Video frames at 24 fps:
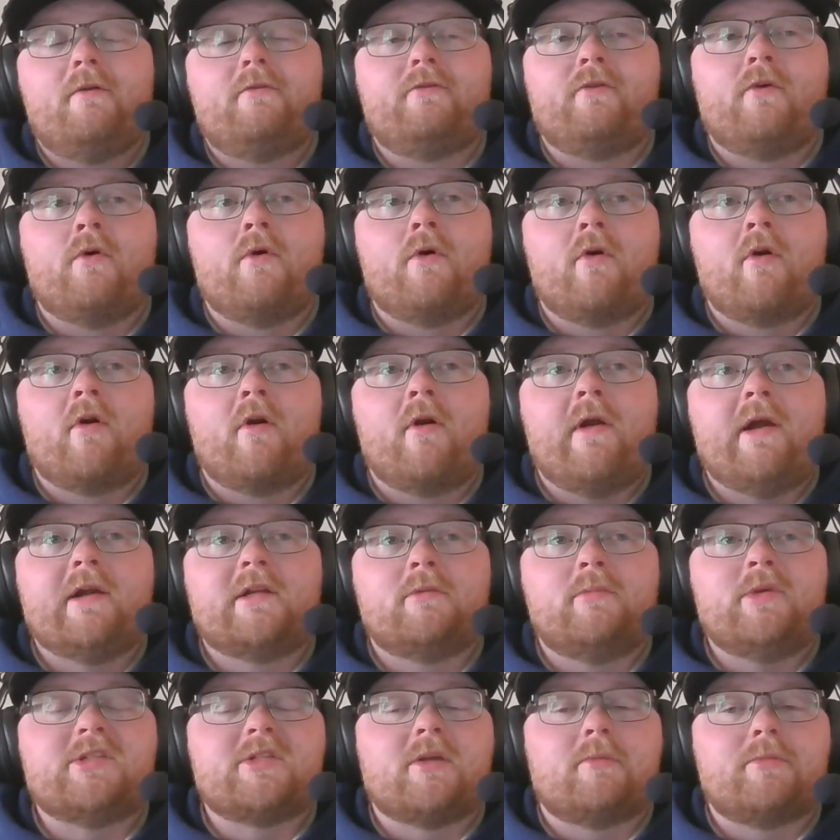for
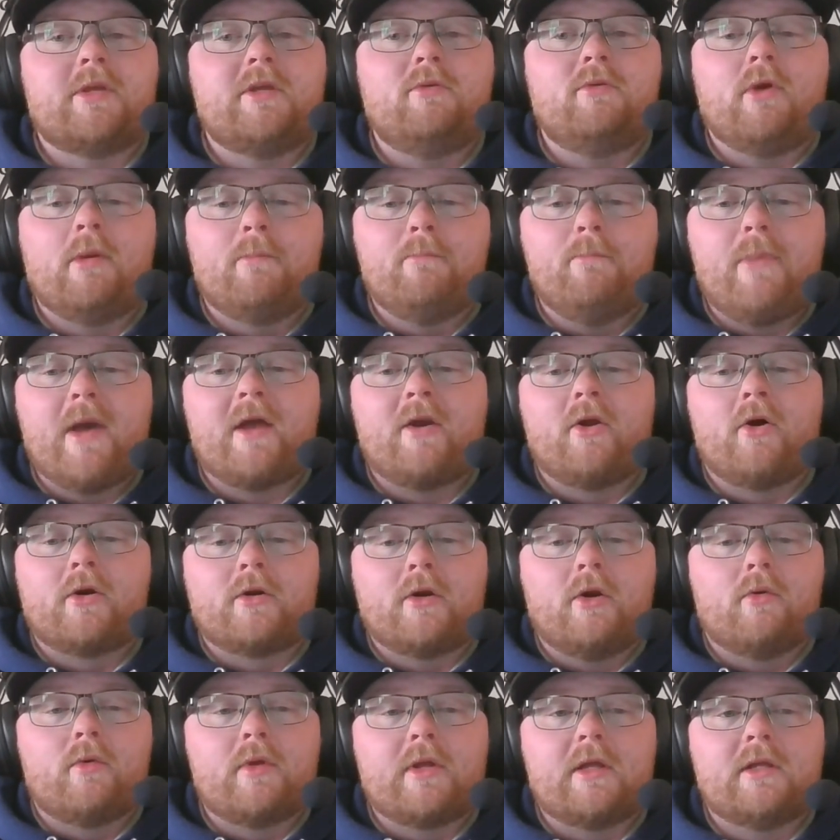it to be something you can bet
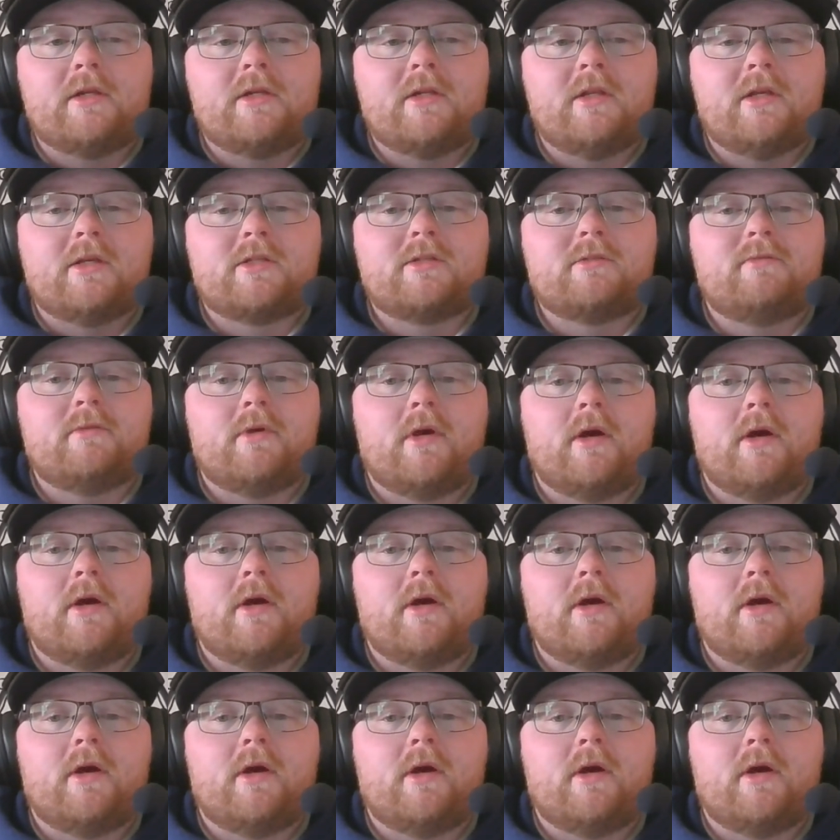on going into this